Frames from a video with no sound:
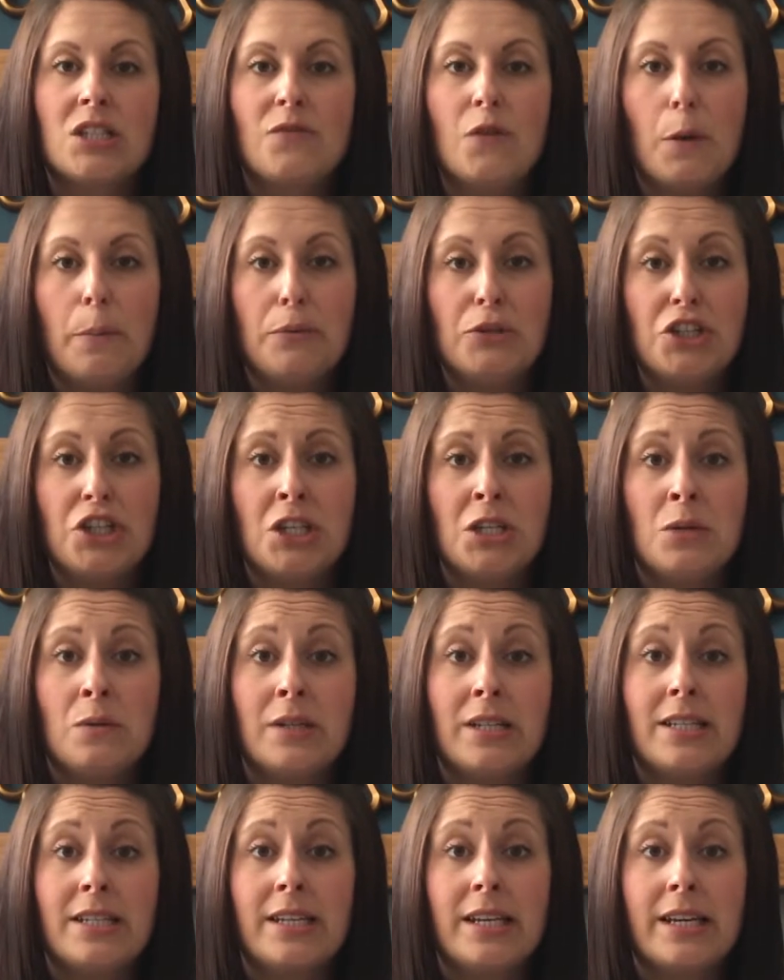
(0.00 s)
of
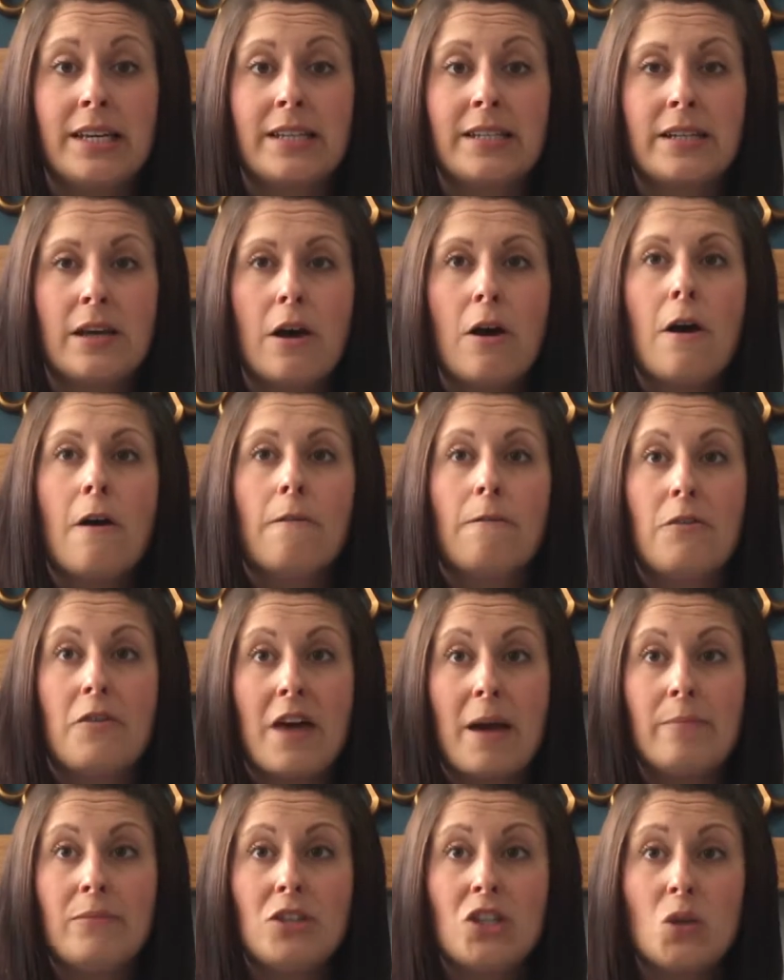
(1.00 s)
opportunities for
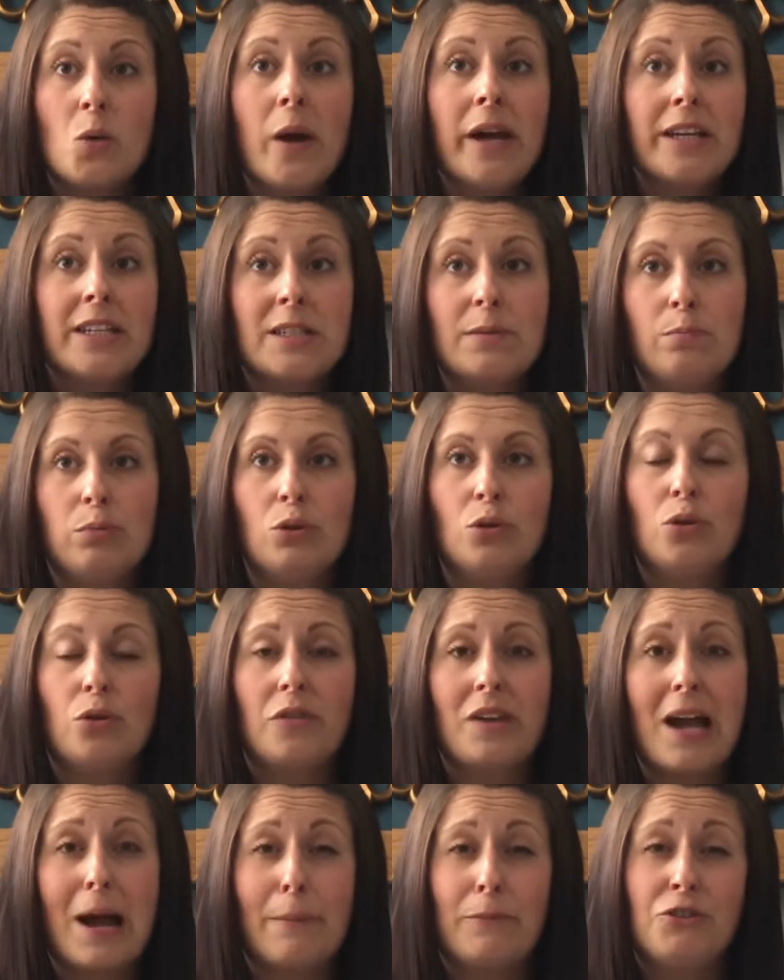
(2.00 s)
them to explore
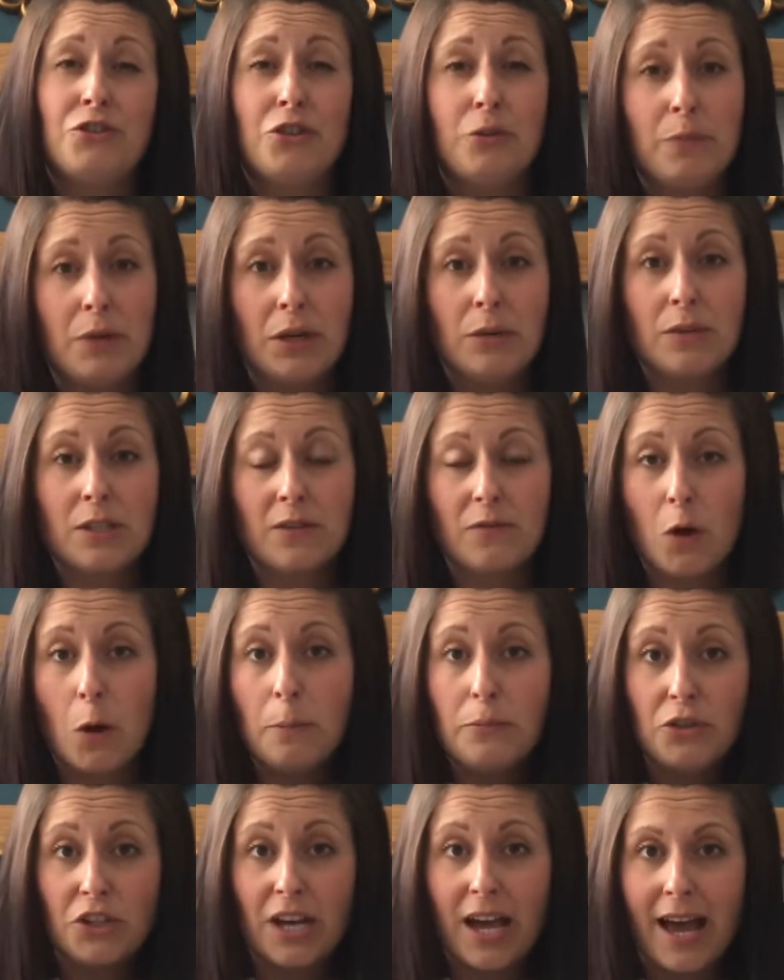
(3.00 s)
the attributes of
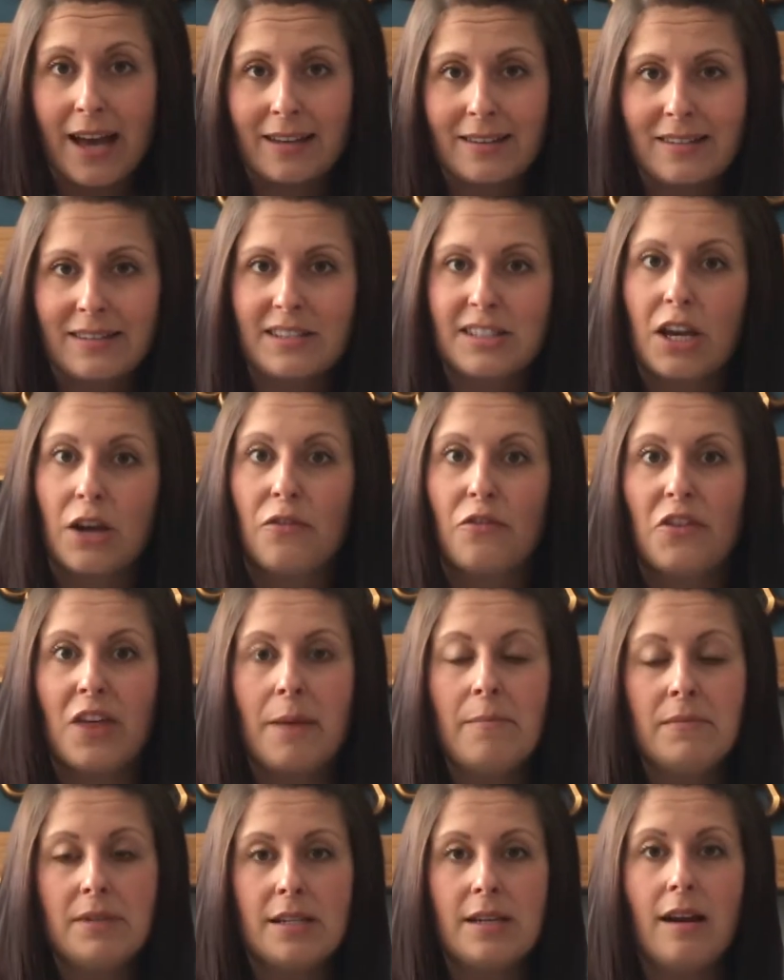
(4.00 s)
objects. So for
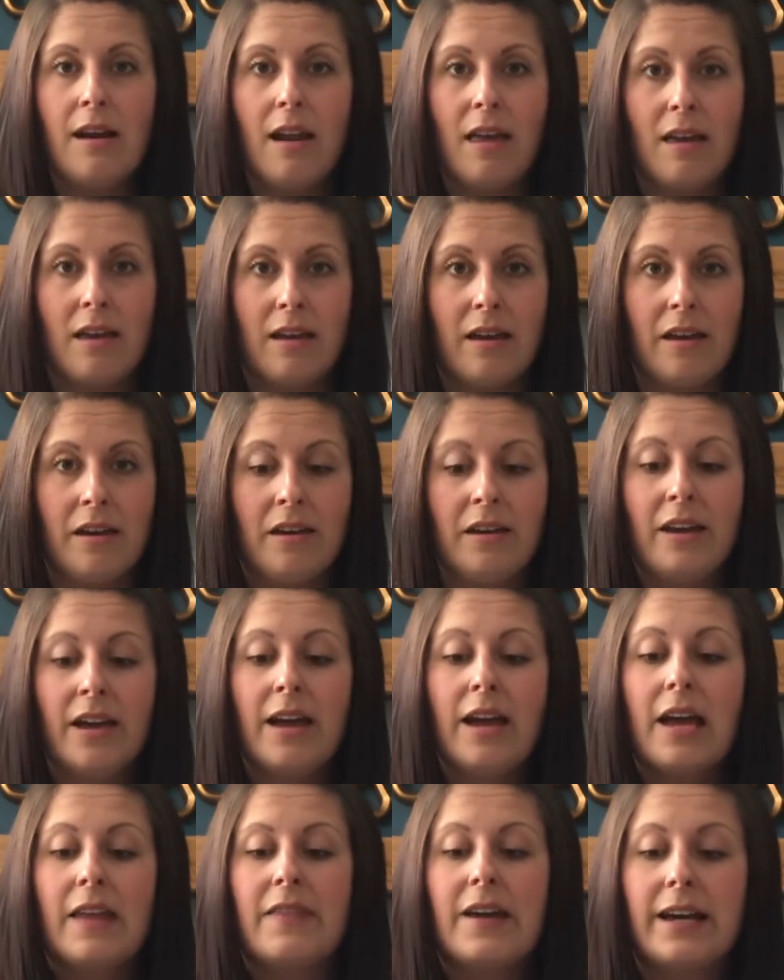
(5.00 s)
them to learn
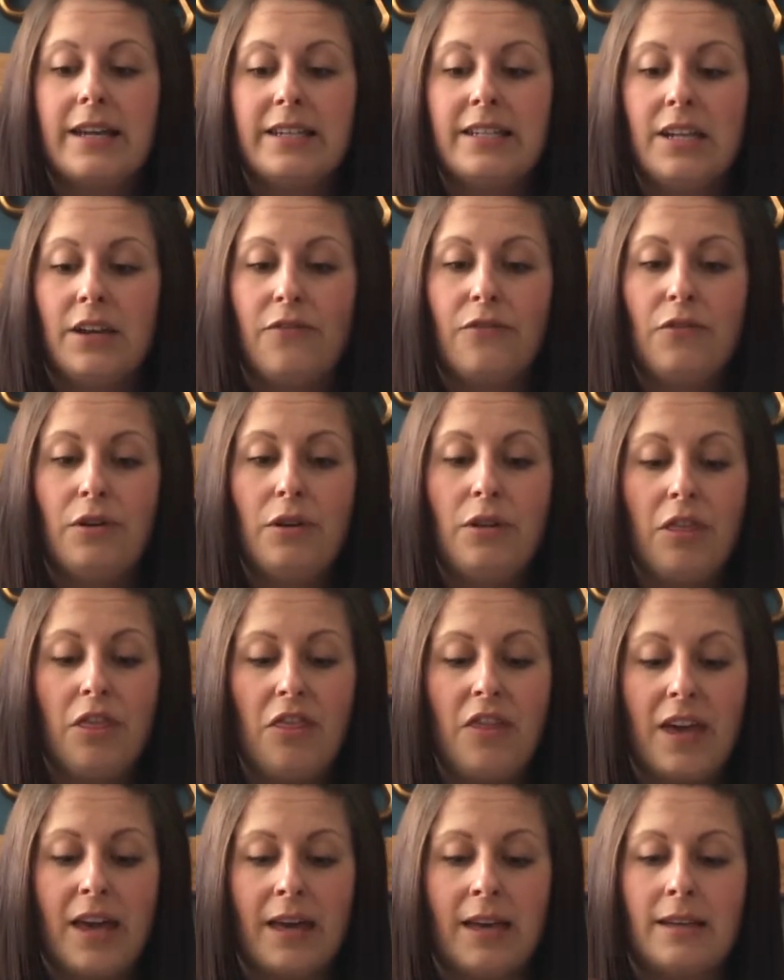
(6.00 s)
that different
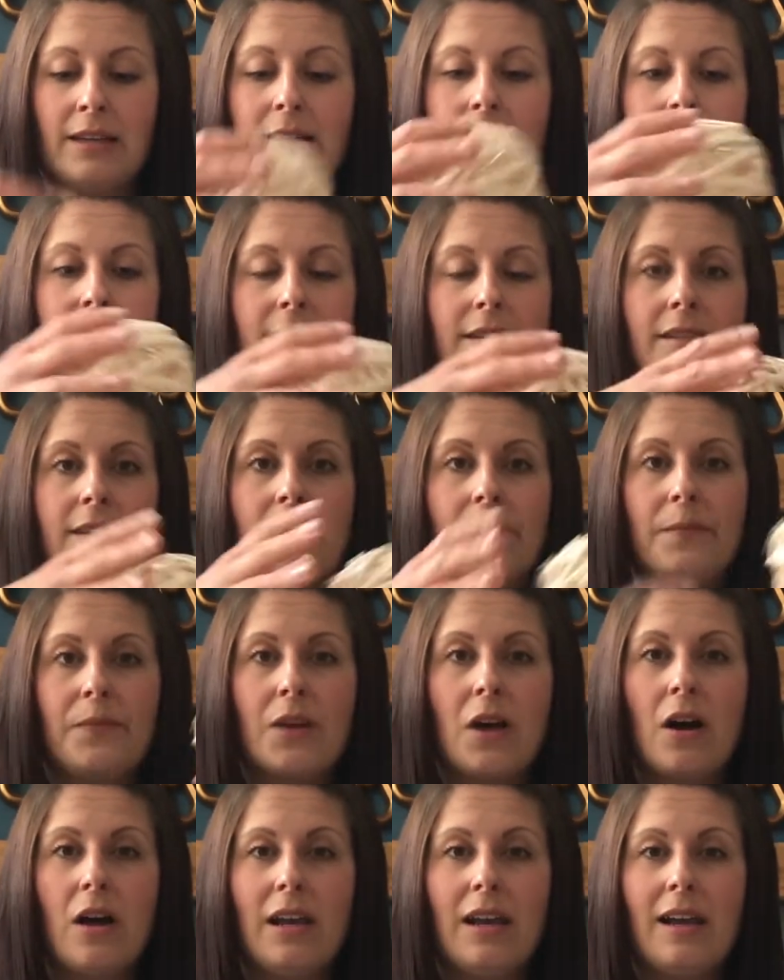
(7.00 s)
things
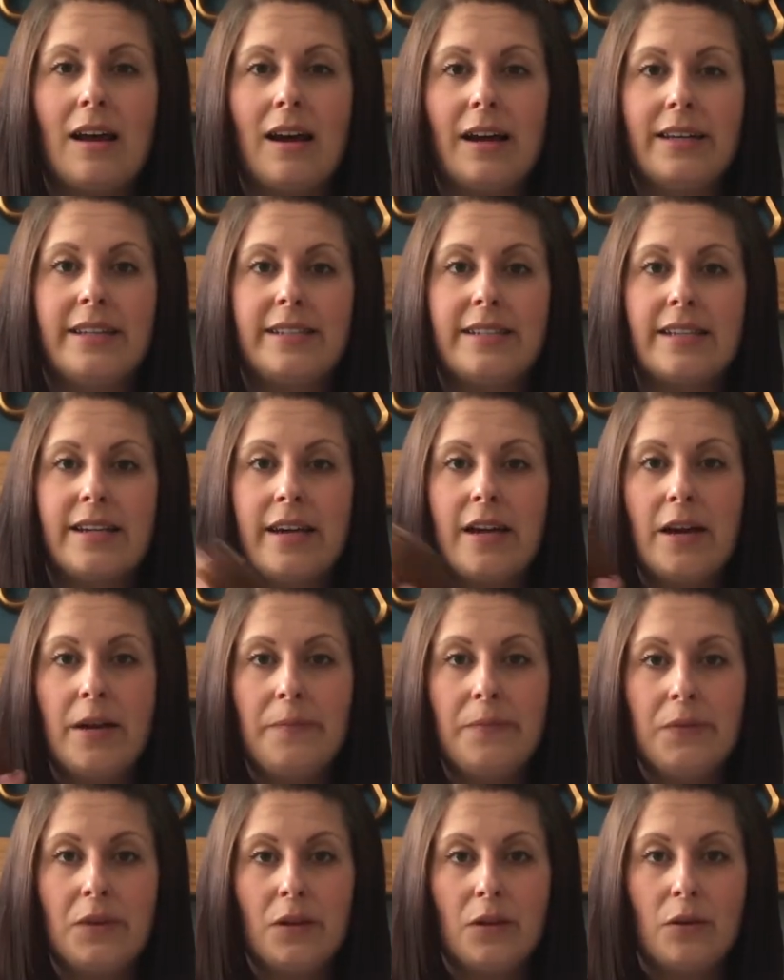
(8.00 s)
are lighter
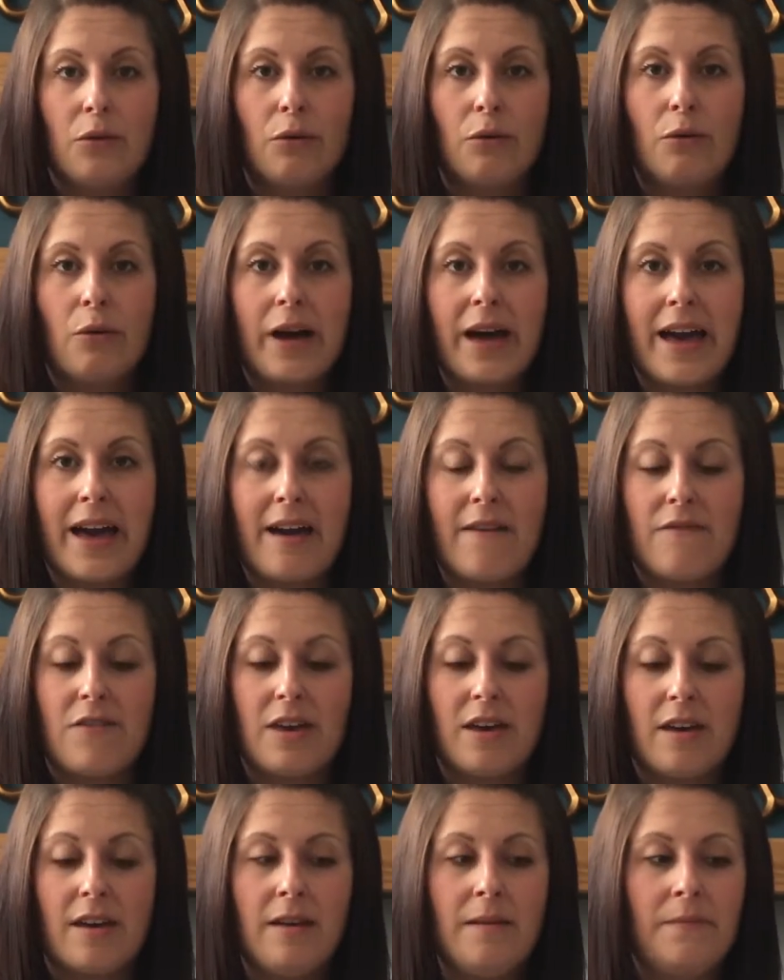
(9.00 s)
or
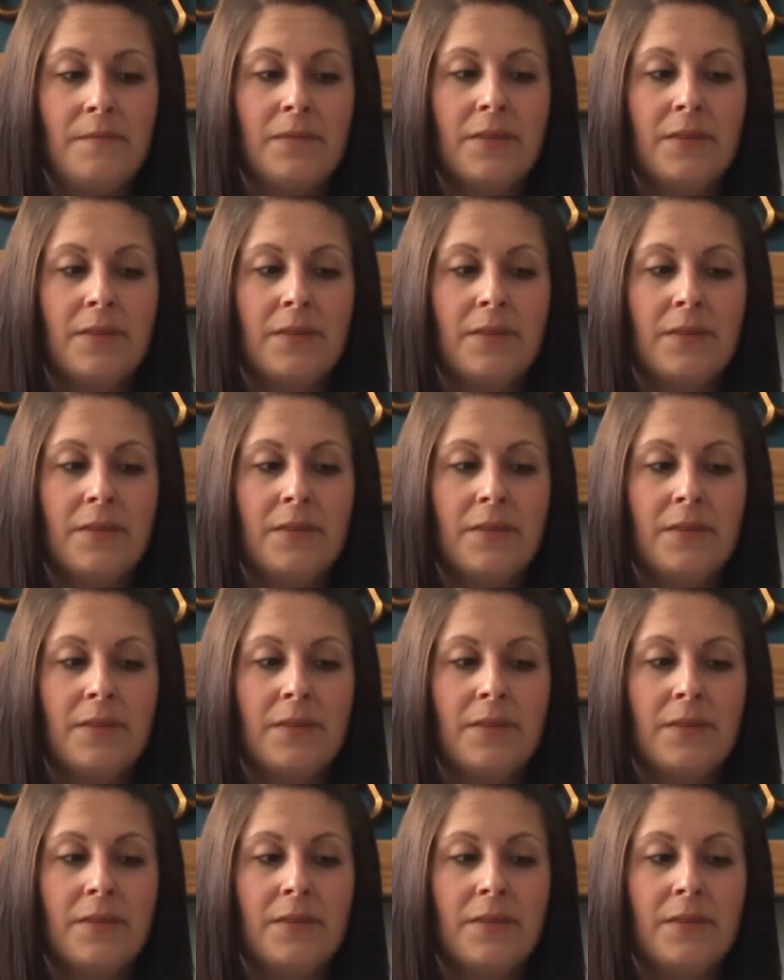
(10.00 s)
heavier,